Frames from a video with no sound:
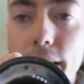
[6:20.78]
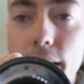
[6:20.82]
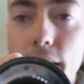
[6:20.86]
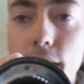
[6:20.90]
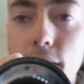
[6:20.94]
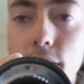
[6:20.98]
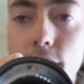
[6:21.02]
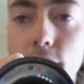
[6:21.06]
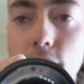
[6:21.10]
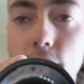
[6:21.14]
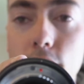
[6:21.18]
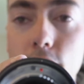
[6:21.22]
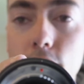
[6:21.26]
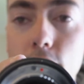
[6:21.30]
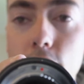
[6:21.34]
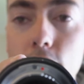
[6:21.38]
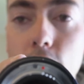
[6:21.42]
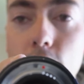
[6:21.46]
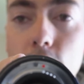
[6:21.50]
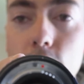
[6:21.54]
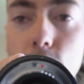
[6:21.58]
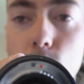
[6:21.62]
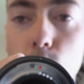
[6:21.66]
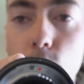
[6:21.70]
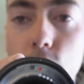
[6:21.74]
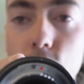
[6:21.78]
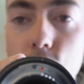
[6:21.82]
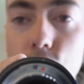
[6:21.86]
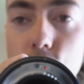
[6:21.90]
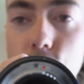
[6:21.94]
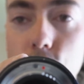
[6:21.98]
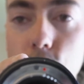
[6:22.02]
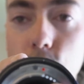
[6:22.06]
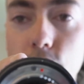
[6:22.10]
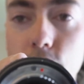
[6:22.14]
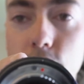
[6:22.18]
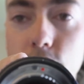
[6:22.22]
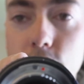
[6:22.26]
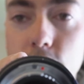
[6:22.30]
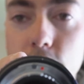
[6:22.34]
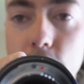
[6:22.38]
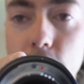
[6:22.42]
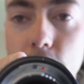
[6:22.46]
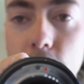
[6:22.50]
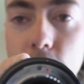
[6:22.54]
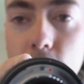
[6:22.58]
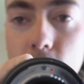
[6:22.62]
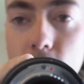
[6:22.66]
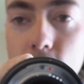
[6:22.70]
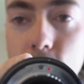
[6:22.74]
in, which you can
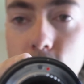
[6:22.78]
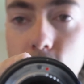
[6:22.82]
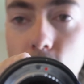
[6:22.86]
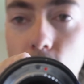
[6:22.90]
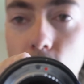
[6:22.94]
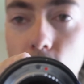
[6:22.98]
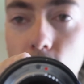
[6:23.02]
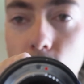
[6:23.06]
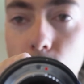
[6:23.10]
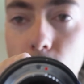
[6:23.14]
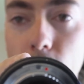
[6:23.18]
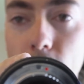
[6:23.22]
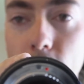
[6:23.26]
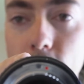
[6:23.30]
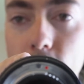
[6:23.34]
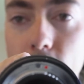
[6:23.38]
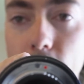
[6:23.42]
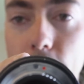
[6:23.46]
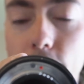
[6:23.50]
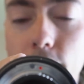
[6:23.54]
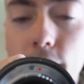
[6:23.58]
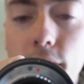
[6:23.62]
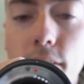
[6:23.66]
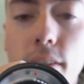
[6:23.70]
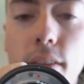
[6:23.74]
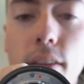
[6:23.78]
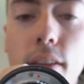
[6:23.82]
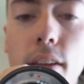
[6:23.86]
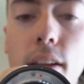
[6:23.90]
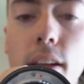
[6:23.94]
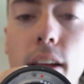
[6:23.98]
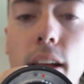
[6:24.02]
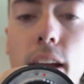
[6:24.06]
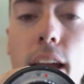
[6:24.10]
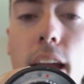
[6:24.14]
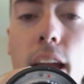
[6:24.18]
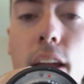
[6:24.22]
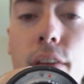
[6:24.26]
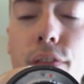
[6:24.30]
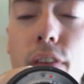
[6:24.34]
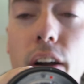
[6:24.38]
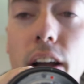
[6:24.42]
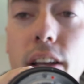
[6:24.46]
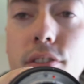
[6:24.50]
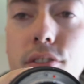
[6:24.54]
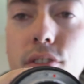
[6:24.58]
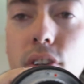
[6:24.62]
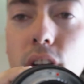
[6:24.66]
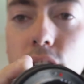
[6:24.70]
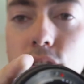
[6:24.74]
see is all the way there. If
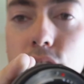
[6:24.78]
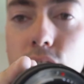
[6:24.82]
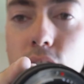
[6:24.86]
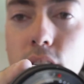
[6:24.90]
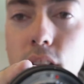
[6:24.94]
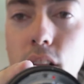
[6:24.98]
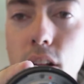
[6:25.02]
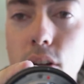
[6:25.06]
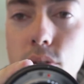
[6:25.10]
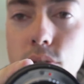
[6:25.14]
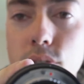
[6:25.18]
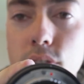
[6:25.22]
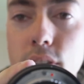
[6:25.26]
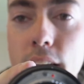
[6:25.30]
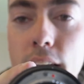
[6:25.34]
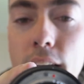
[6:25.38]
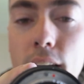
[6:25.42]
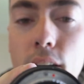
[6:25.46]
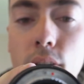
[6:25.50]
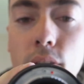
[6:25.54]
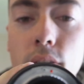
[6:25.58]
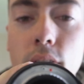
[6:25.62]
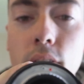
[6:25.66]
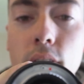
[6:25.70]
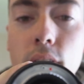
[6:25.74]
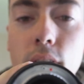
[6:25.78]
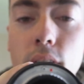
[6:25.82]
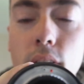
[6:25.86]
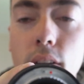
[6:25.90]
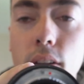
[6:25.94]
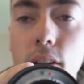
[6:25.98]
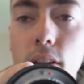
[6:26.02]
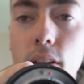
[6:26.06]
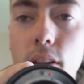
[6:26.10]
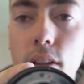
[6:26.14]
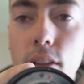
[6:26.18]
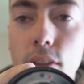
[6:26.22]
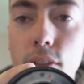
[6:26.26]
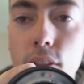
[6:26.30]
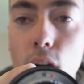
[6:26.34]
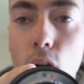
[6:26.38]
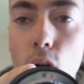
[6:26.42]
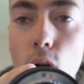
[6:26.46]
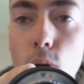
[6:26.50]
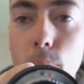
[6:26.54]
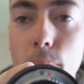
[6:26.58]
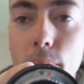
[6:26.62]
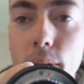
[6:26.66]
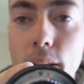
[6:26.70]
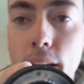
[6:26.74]
I start to close down the
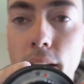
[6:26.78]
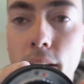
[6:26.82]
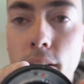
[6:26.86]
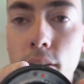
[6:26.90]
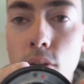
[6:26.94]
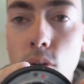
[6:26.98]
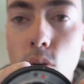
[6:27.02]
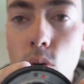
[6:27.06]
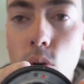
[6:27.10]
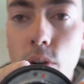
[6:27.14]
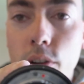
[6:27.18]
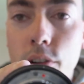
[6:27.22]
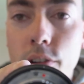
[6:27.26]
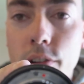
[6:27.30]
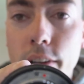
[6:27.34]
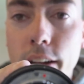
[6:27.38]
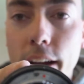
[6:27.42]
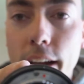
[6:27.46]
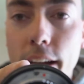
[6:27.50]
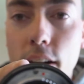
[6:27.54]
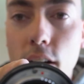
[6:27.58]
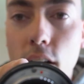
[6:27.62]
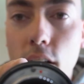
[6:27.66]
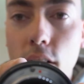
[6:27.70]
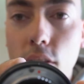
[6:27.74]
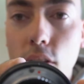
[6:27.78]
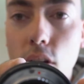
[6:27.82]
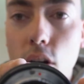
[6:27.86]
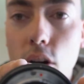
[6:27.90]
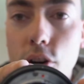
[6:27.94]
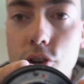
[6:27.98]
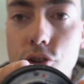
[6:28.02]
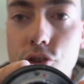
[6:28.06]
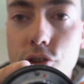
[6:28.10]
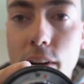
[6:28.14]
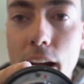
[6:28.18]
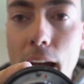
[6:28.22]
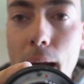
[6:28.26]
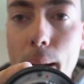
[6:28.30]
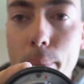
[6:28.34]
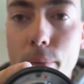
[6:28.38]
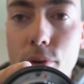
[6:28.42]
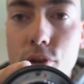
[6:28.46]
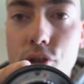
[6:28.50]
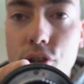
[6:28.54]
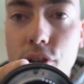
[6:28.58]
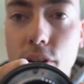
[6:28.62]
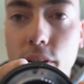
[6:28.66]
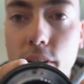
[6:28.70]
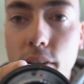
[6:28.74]
opening or create a larger
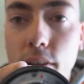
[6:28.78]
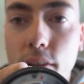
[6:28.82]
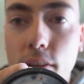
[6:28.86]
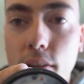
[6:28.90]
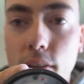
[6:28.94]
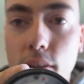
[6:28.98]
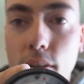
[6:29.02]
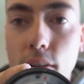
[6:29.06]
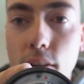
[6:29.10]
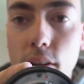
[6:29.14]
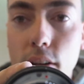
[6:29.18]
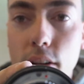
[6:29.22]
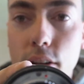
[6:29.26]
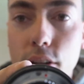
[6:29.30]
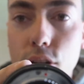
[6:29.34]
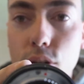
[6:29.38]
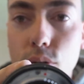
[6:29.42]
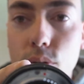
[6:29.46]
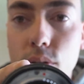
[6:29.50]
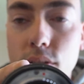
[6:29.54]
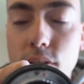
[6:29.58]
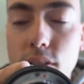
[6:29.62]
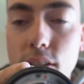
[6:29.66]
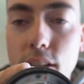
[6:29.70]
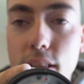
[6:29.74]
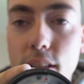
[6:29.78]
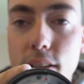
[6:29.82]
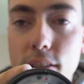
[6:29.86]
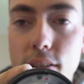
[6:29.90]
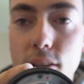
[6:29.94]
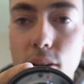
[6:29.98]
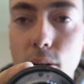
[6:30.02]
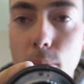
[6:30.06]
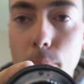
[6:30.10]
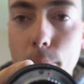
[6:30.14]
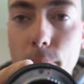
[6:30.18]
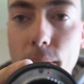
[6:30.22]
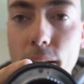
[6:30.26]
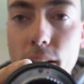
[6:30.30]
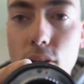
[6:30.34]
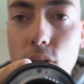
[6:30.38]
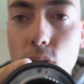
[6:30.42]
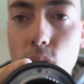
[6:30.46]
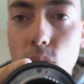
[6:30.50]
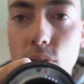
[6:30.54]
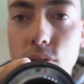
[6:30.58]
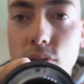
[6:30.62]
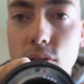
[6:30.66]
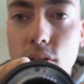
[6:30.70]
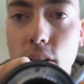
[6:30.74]
aperture, you can see this little
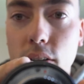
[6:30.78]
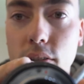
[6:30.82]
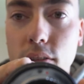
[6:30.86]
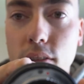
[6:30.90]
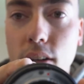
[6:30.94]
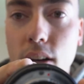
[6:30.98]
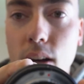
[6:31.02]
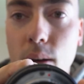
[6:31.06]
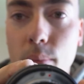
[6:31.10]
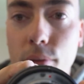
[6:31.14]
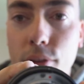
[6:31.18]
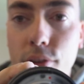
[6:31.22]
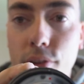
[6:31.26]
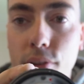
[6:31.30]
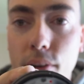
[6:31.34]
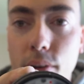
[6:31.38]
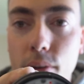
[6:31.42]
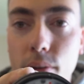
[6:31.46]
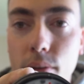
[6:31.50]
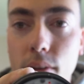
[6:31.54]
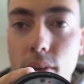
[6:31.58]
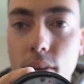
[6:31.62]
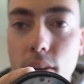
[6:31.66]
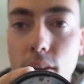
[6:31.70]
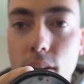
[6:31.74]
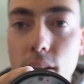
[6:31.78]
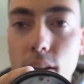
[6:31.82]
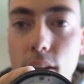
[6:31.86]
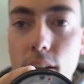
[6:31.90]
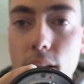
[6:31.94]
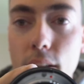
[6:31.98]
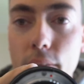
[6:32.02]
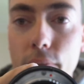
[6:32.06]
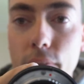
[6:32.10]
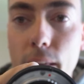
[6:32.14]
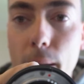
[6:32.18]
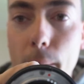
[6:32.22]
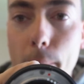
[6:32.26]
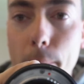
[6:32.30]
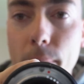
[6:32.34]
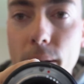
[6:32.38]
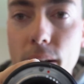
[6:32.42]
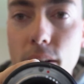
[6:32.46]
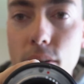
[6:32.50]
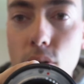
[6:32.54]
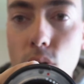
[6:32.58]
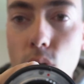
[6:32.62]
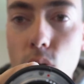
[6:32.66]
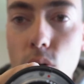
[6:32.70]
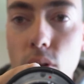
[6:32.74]
pinhole start to come through. That
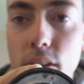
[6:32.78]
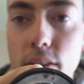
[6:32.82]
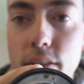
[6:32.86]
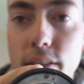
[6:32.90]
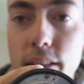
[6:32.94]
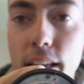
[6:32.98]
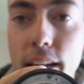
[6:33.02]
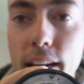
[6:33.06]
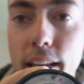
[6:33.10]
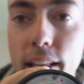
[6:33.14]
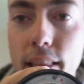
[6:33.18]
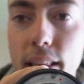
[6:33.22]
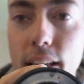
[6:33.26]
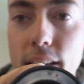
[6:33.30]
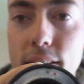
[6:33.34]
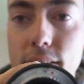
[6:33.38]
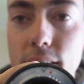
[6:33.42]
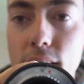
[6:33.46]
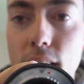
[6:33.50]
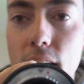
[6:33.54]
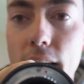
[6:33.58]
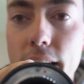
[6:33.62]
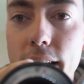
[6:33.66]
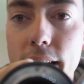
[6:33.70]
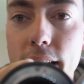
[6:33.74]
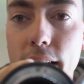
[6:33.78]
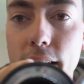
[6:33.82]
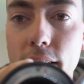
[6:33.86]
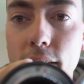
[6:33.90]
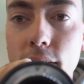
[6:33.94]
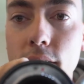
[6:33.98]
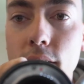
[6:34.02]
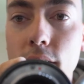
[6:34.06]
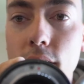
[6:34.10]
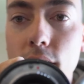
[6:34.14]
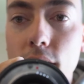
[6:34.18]
pinhole is letting less light in